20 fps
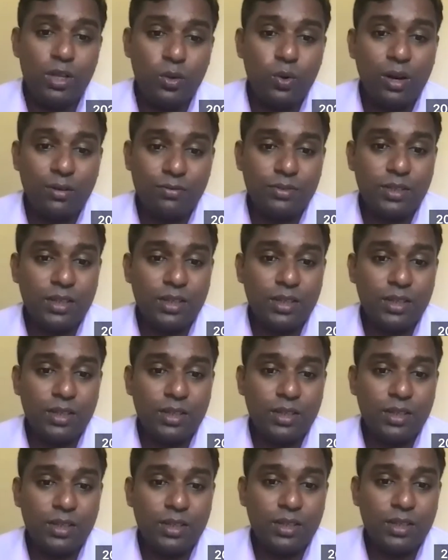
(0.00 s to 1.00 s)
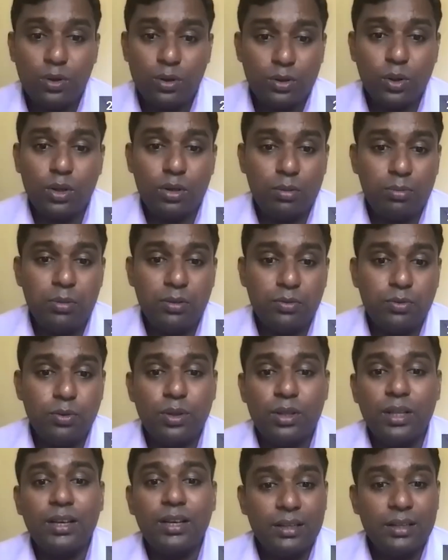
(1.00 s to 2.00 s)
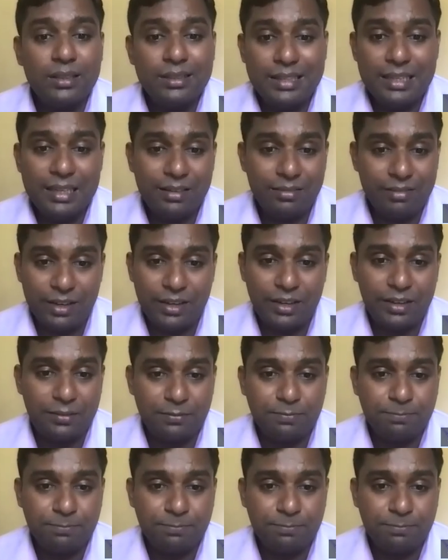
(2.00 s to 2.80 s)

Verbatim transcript: you have to give before, not before the delivery,